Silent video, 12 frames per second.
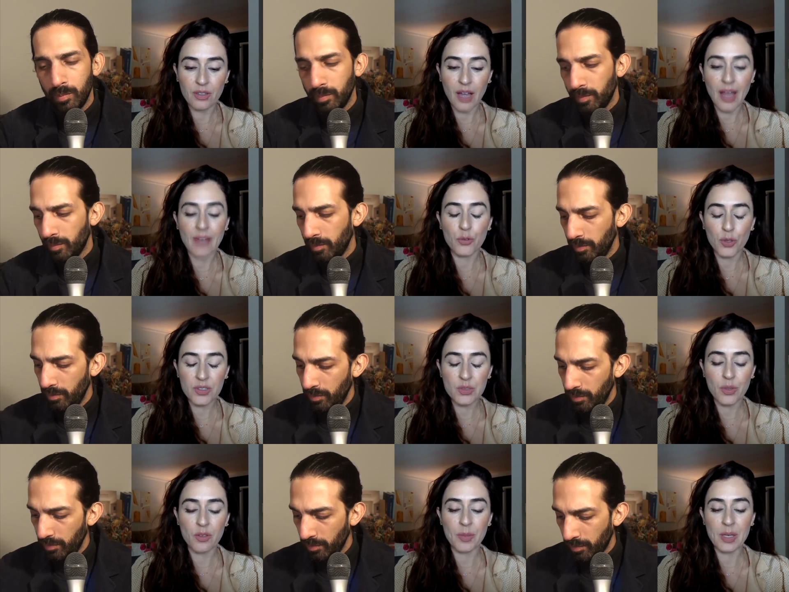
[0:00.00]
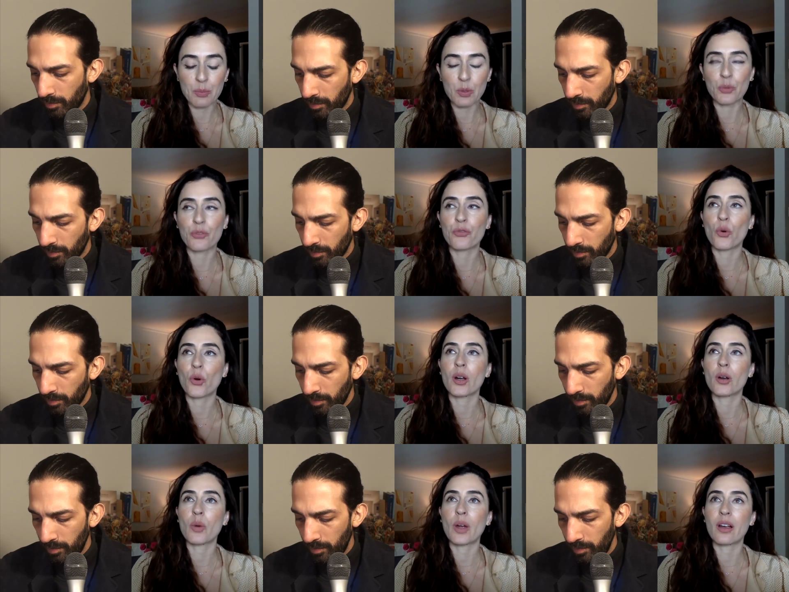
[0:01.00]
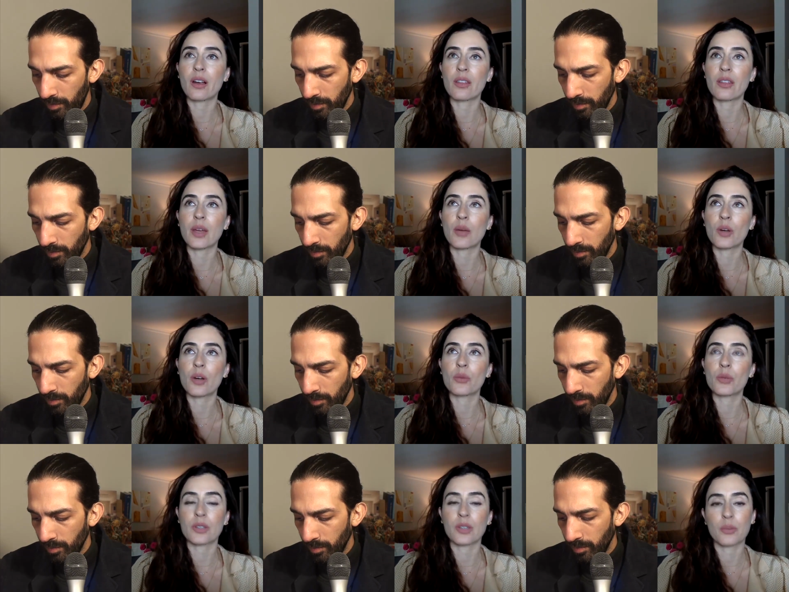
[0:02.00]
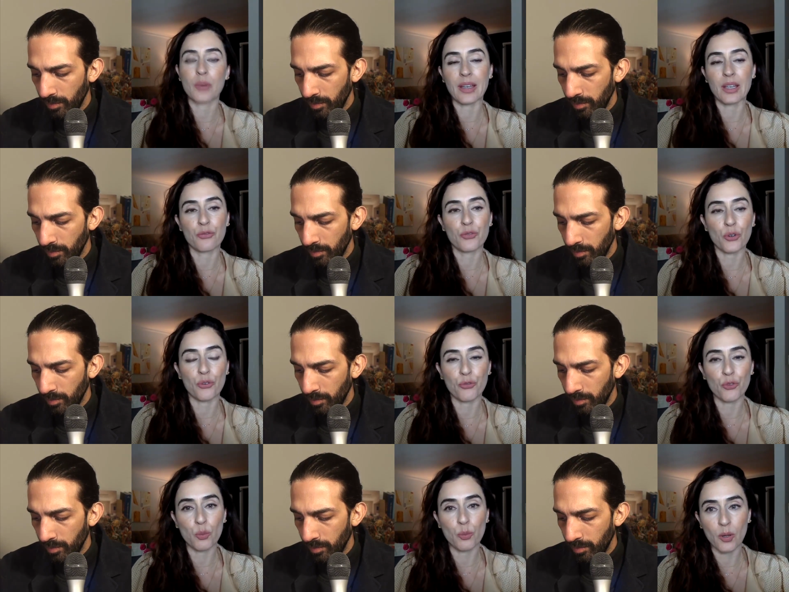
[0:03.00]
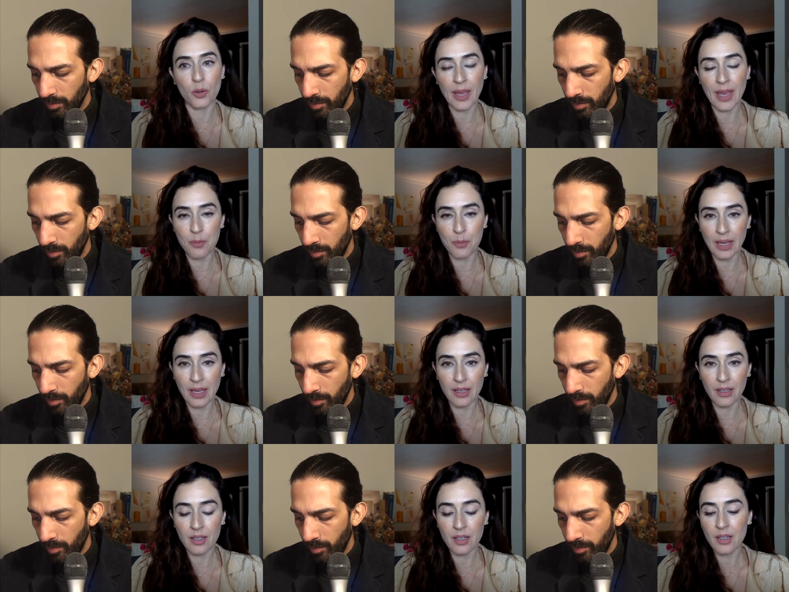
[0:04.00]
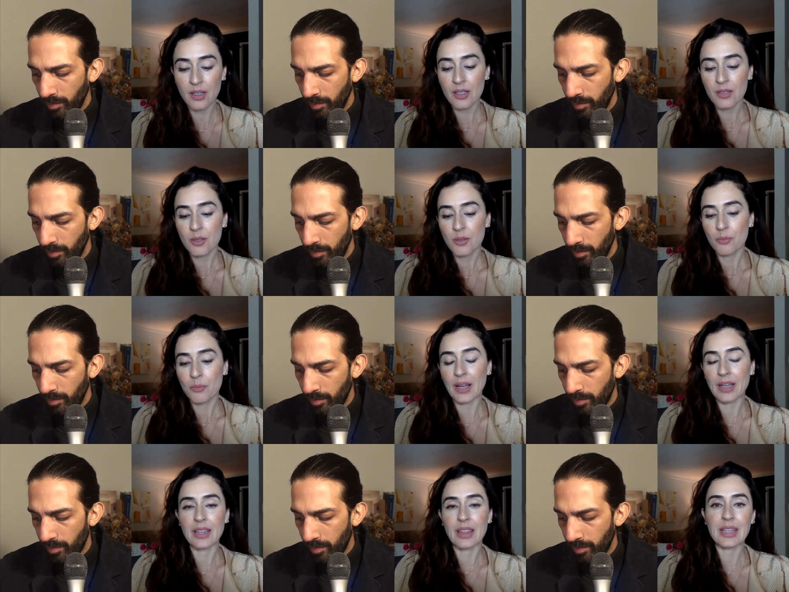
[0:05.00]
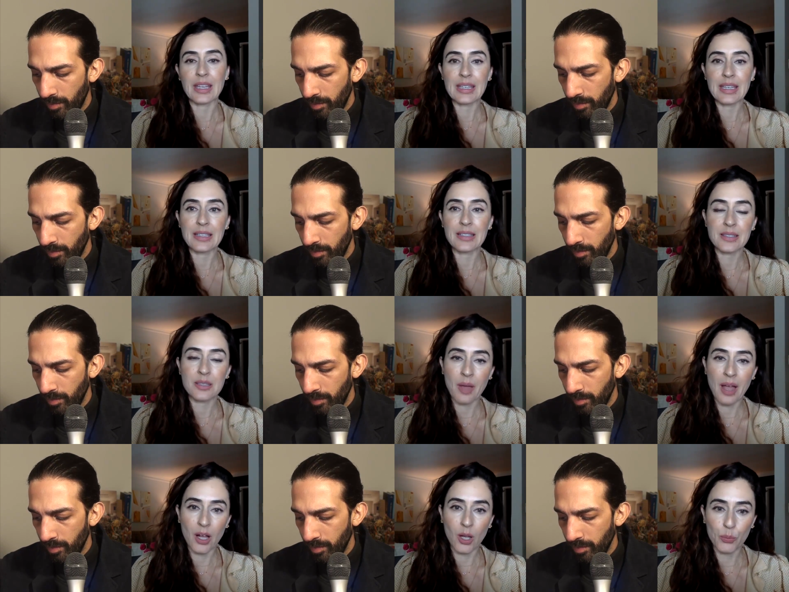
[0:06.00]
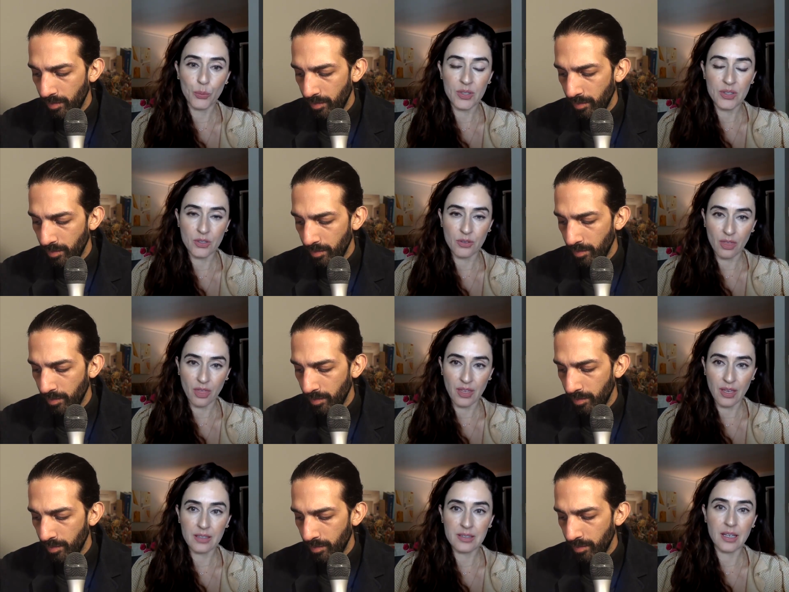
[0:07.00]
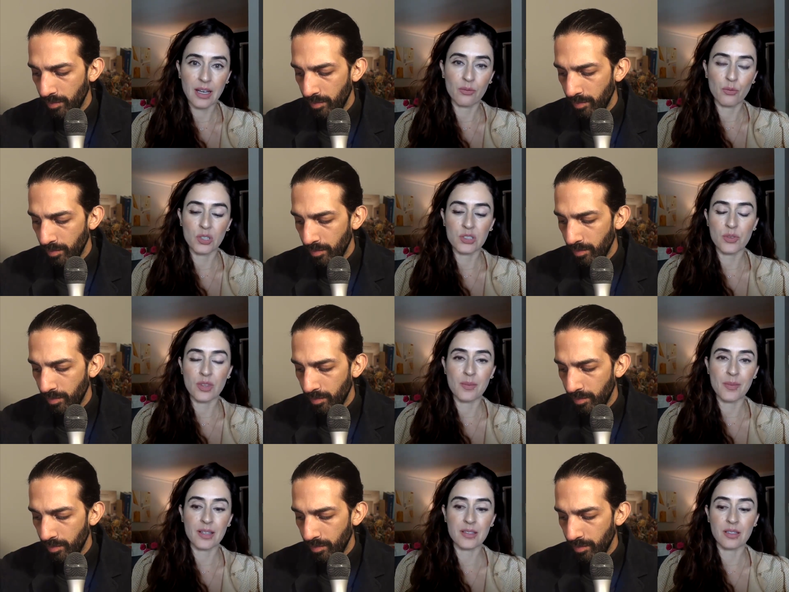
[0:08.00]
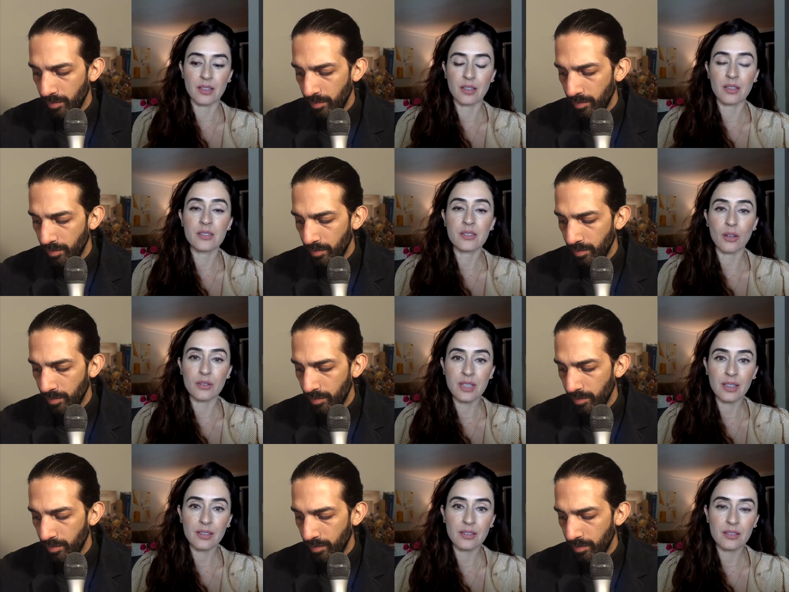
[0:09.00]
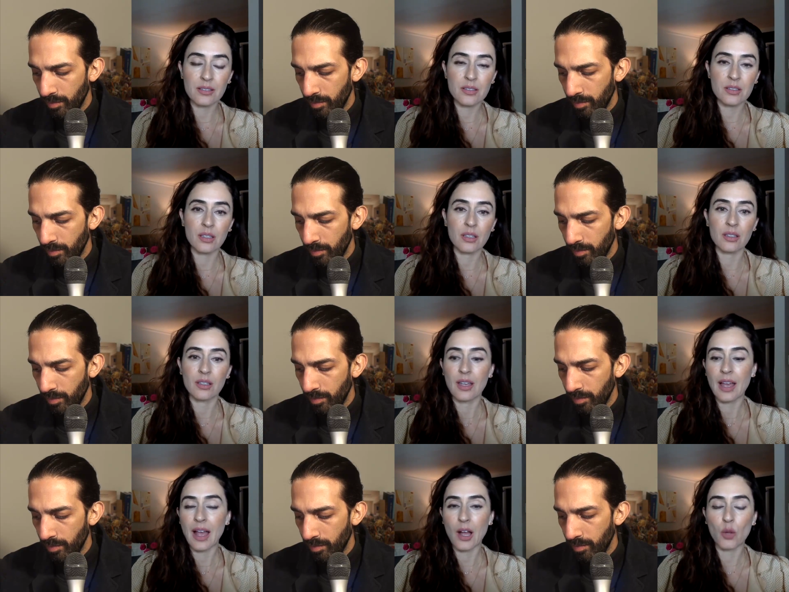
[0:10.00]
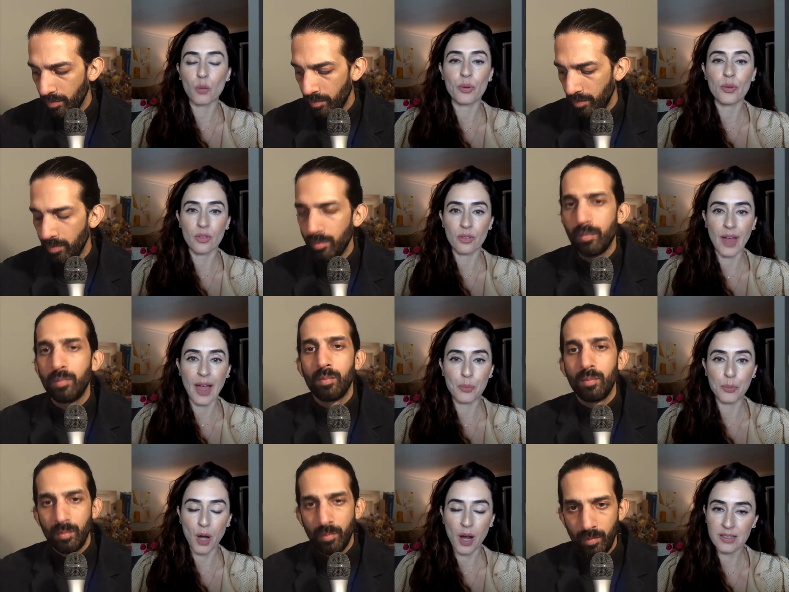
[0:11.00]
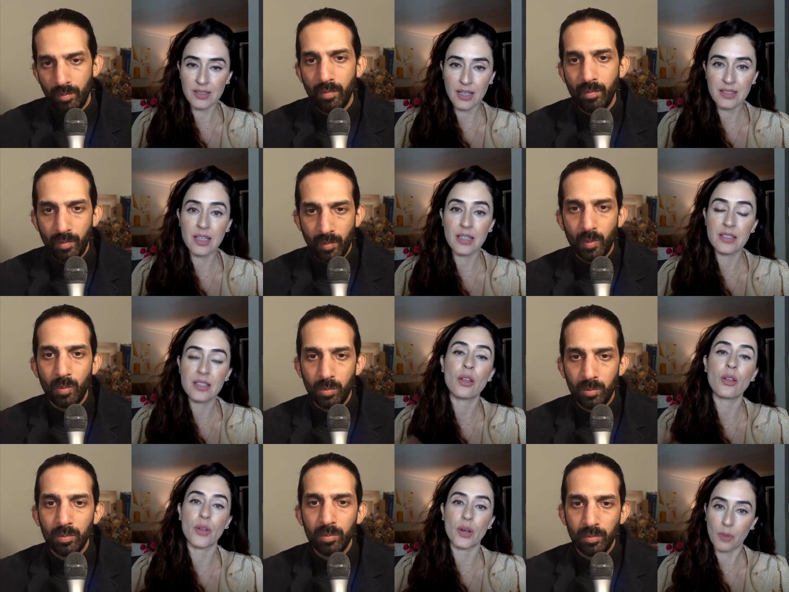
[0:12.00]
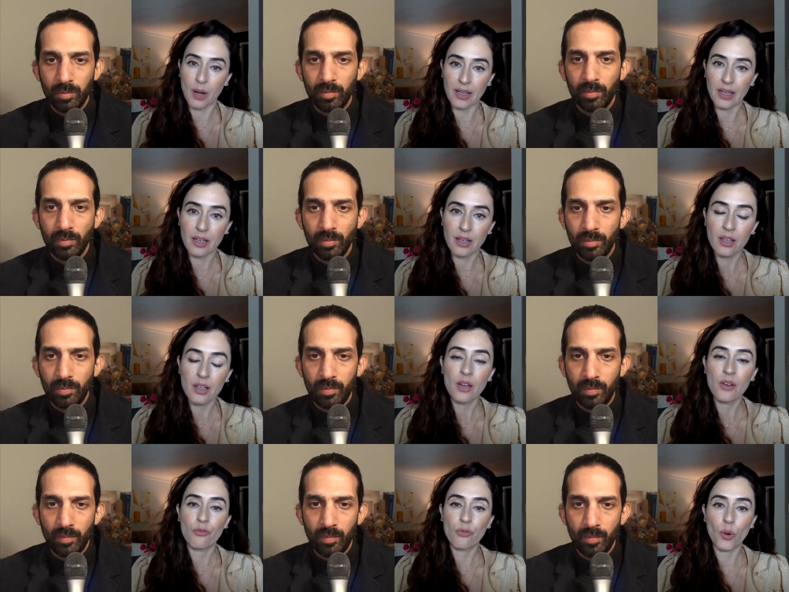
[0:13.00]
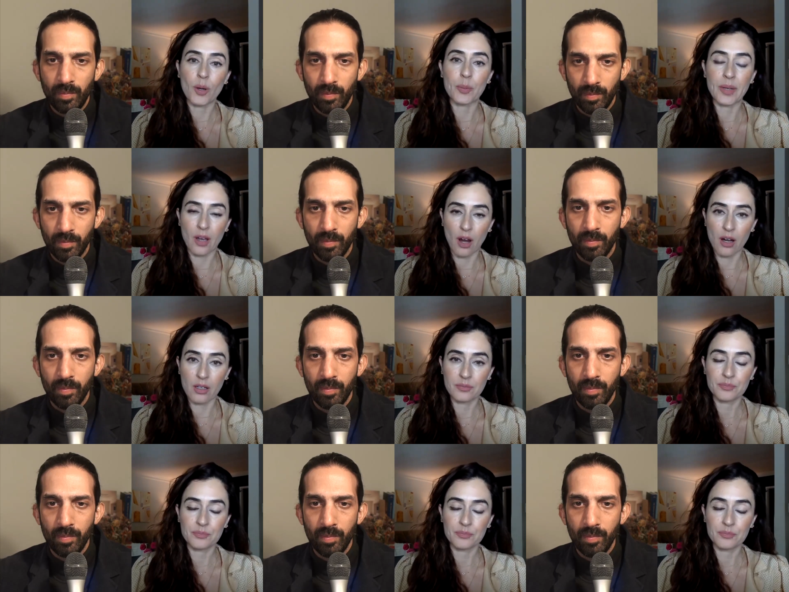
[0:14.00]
Speaker 1: I worked with people before where they weren't really ready for a full blown campaign, but they needed some help with certain things, and I worked with them as a consultant to help that process until they're ready for mm -hmm. PR.